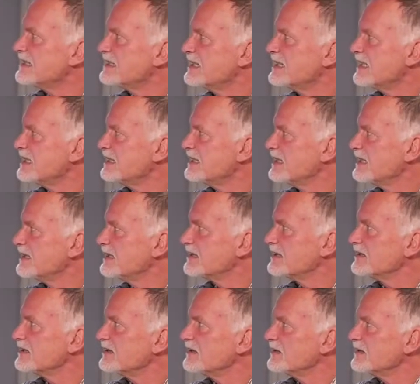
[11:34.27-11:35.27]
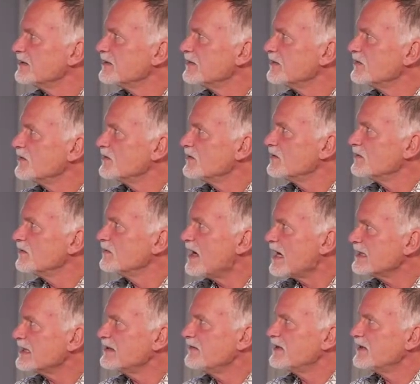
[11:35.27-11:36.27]
that
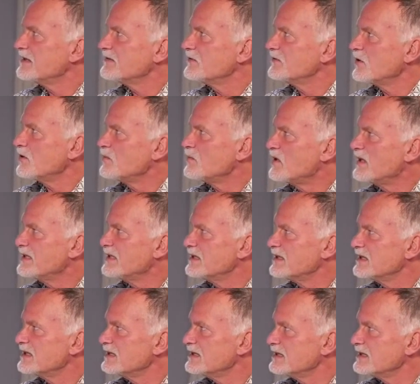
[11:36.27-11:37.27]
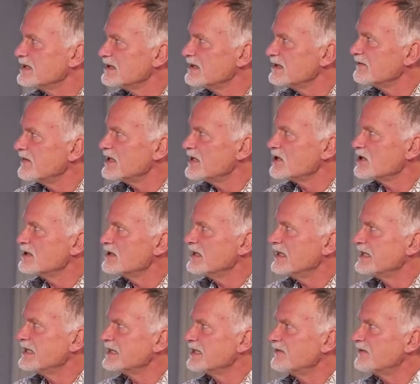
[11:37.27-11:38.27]
Maxwell formulated his equation
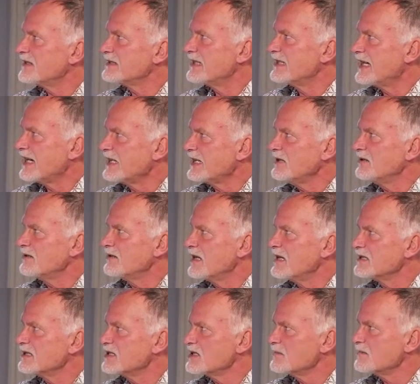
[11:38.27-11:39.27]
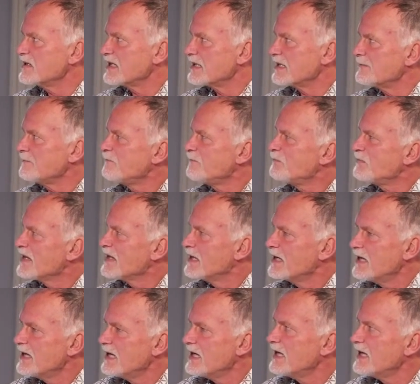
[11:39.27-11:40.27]
in quaternion algebra.
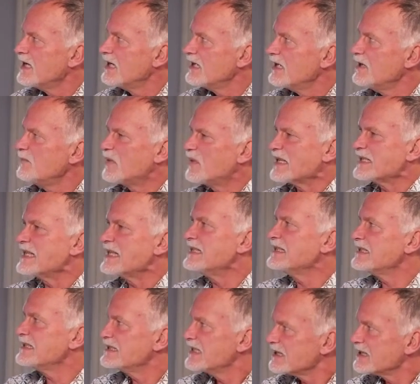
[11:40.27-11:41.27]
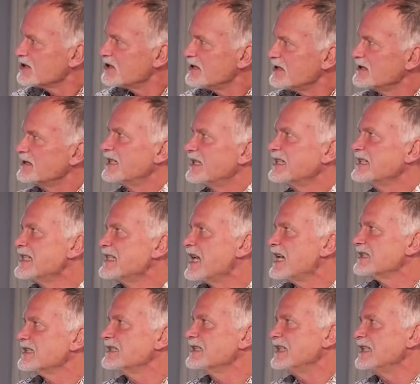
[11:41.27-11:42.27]
He presented actually the
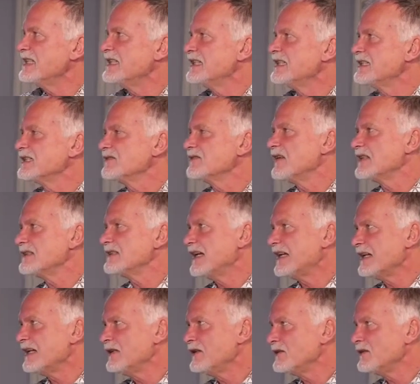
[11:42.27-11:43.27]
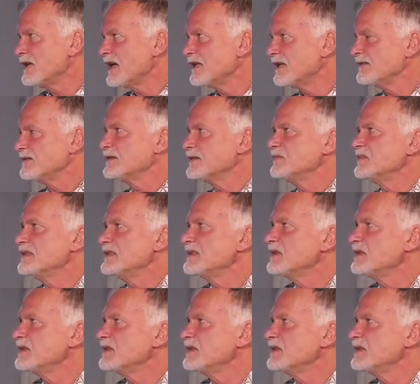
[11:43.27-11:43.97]
results in quaternion. I will be